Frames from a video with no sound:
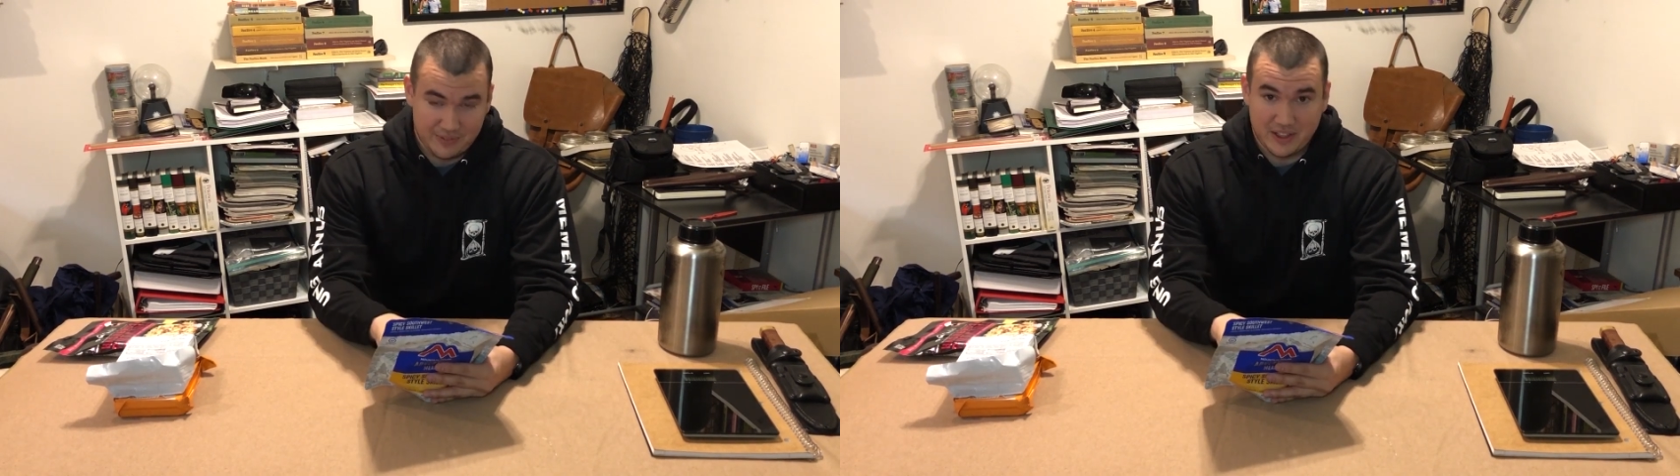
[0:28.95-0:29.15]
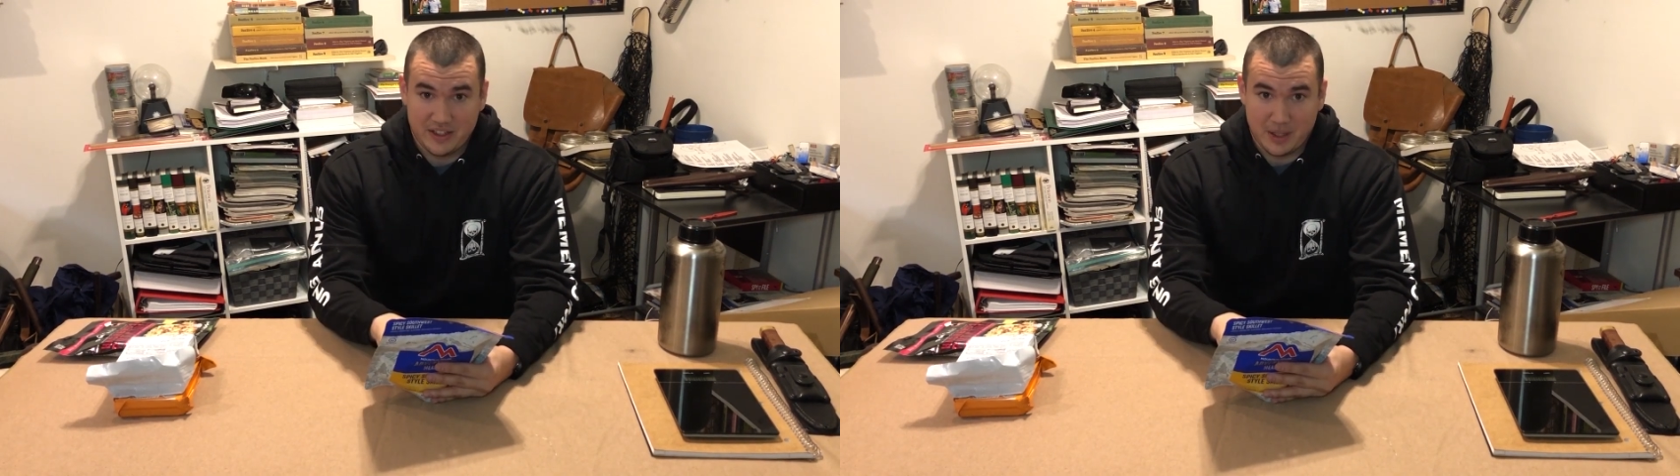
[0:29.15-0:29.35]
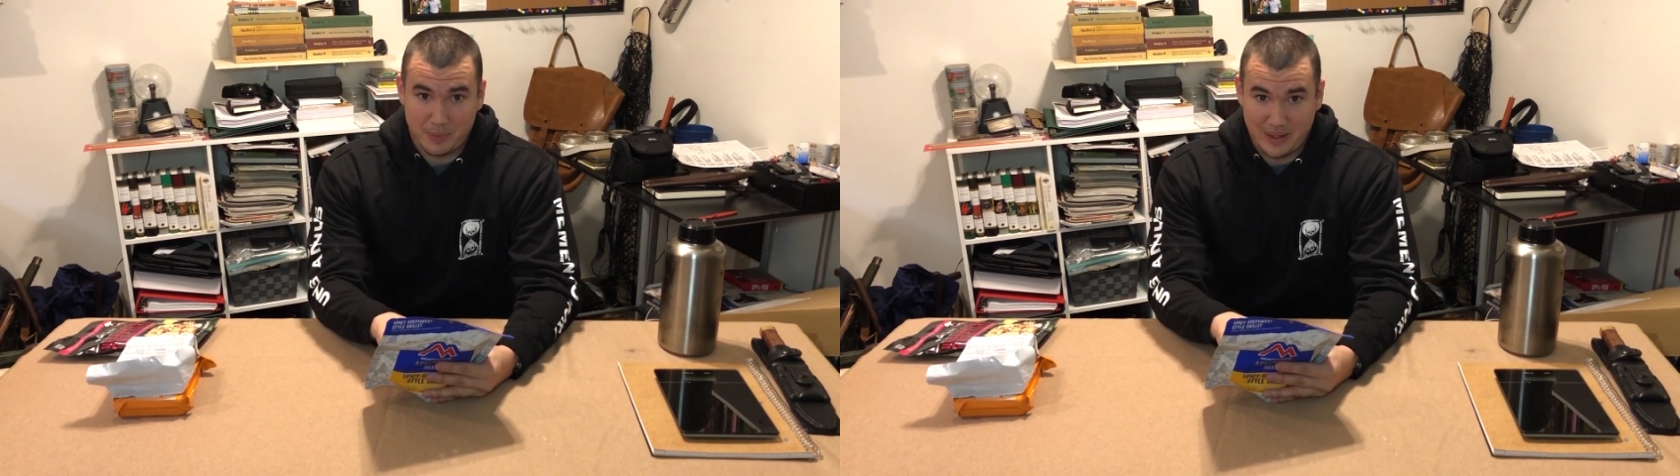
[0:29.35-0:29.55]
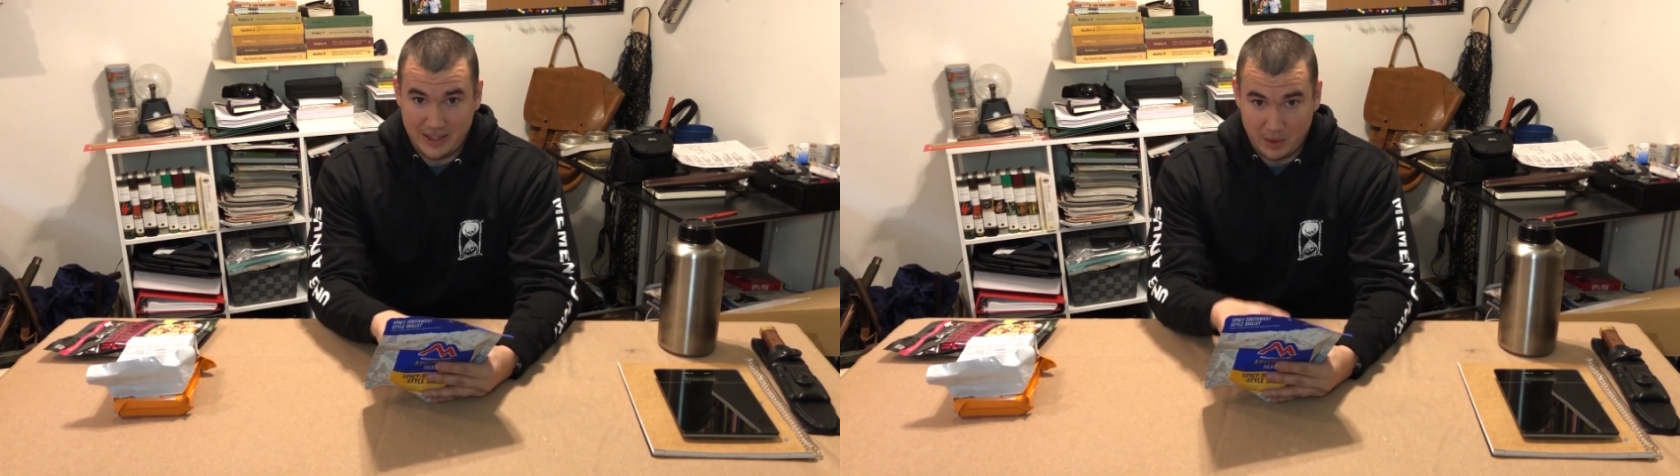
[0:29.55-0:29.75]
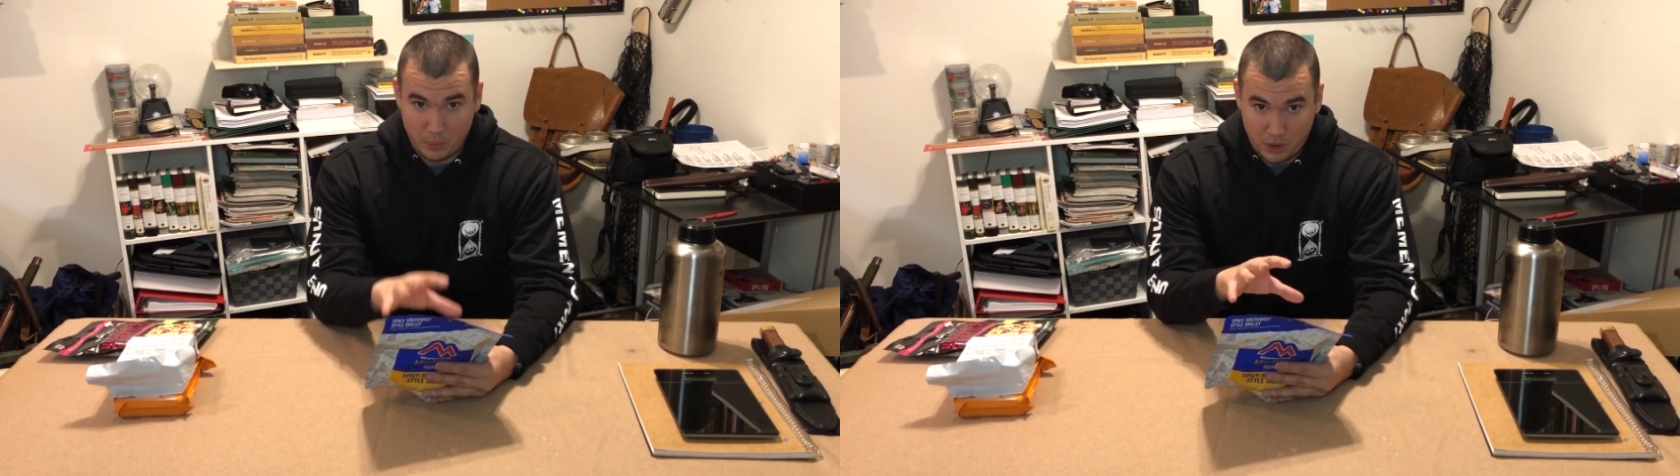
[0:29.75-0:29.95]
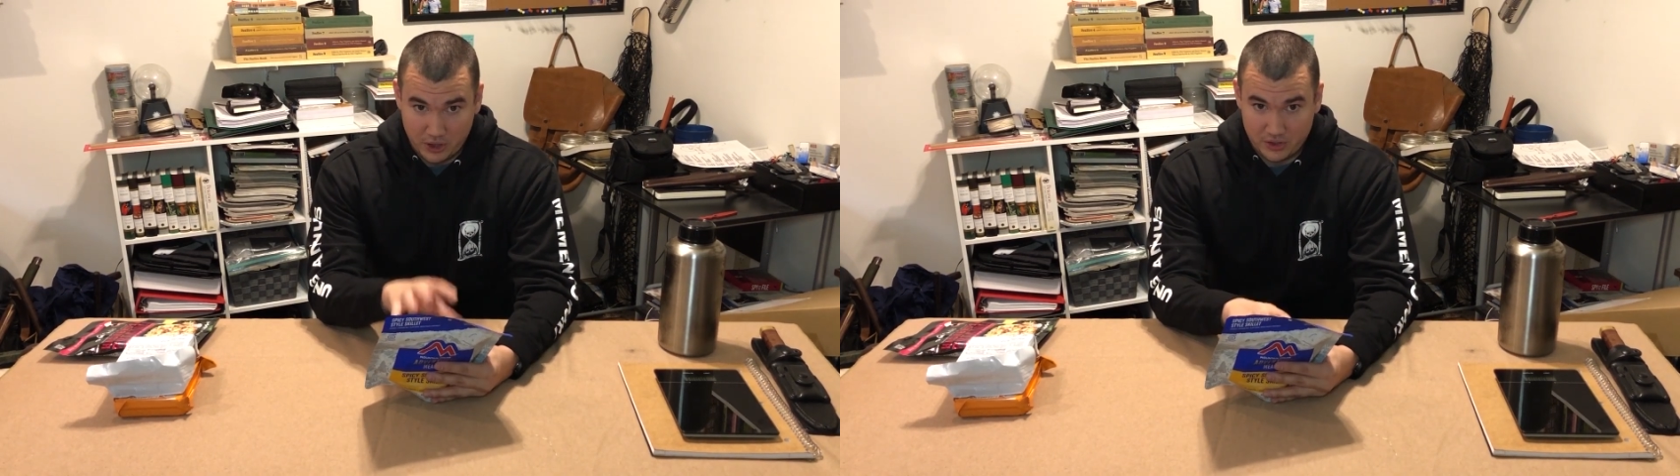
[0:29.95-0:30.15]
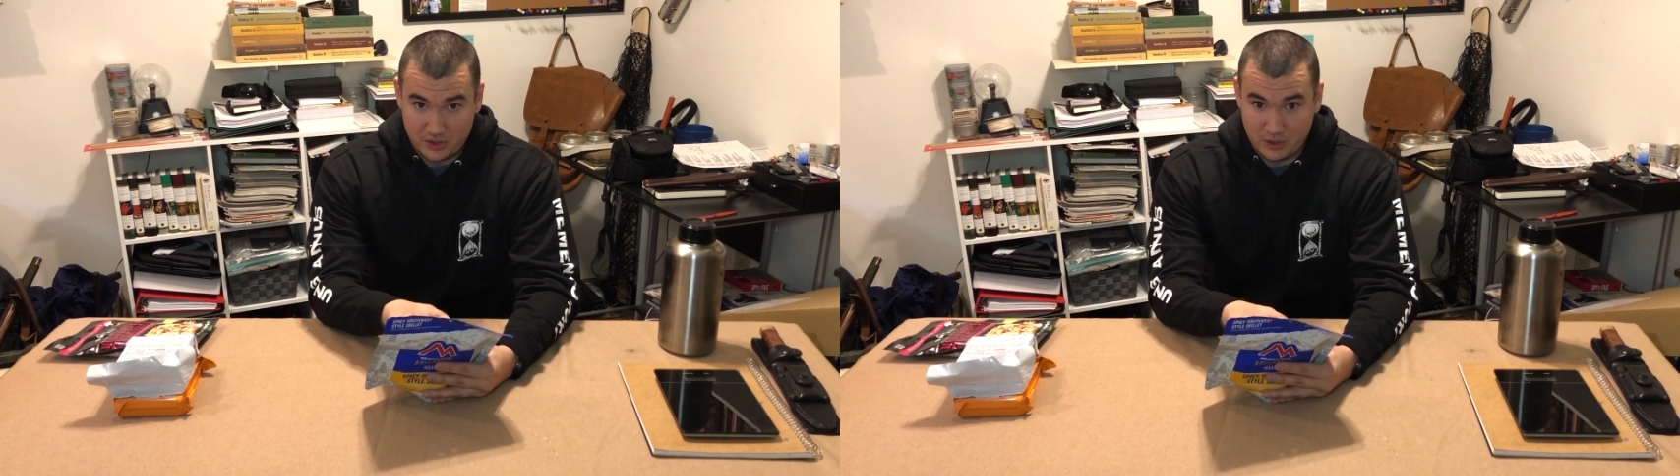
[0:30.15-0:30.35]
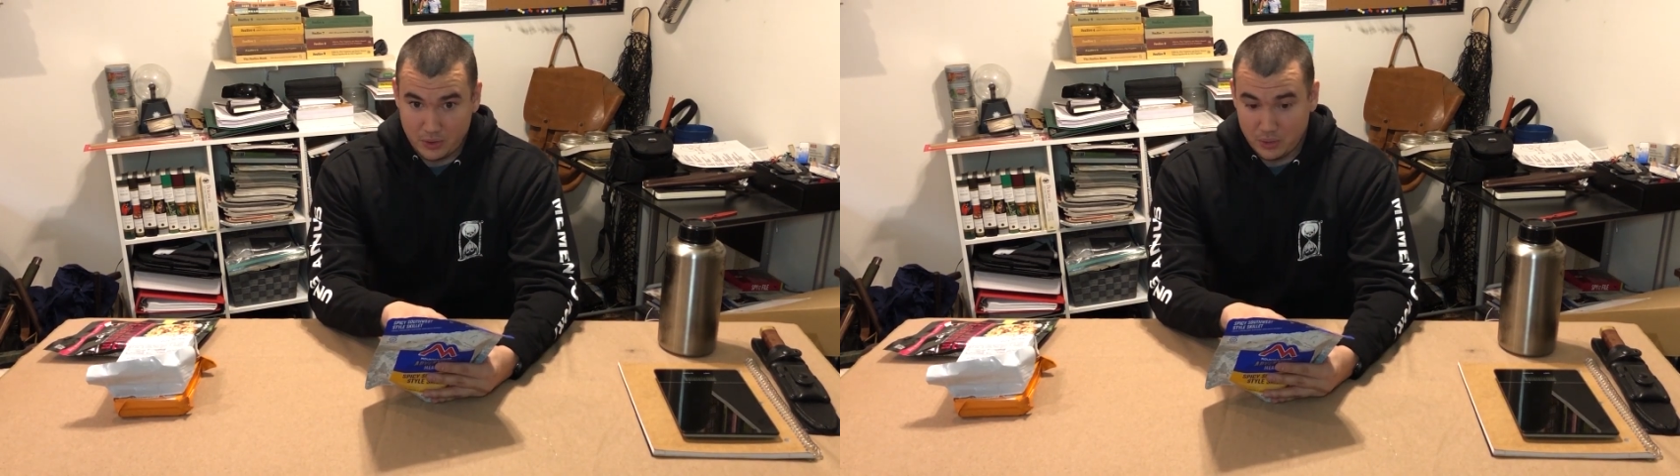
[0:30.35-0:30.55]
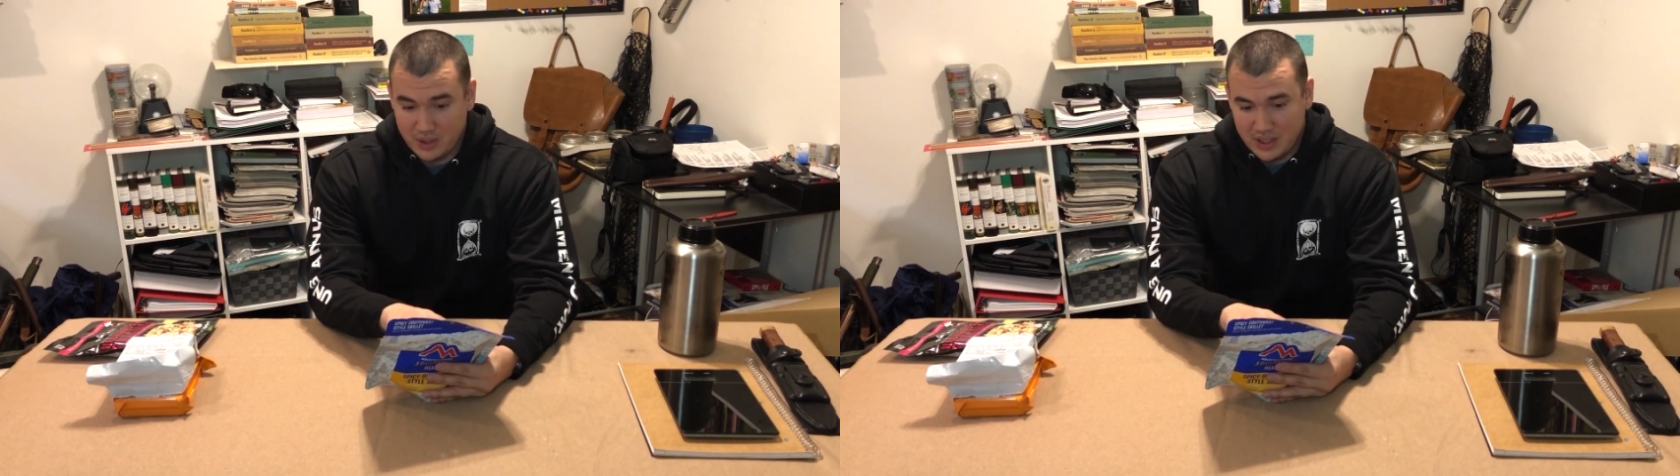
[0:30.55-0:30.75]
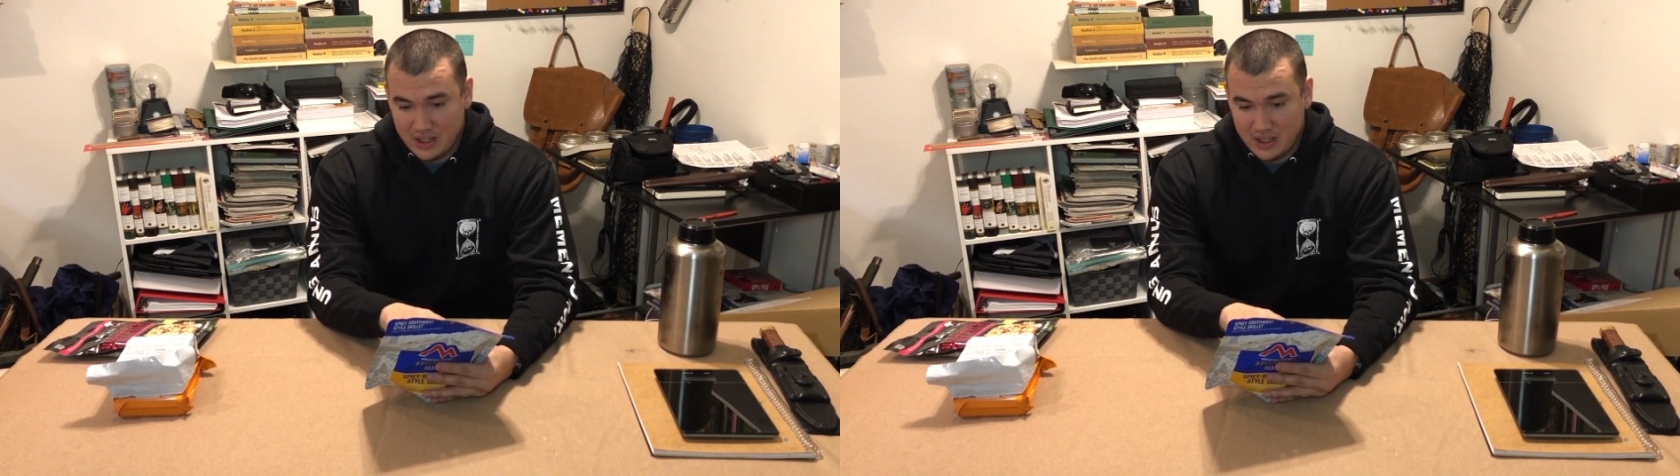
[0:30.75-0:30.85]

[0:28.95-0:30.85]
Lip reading: to end up adding water to,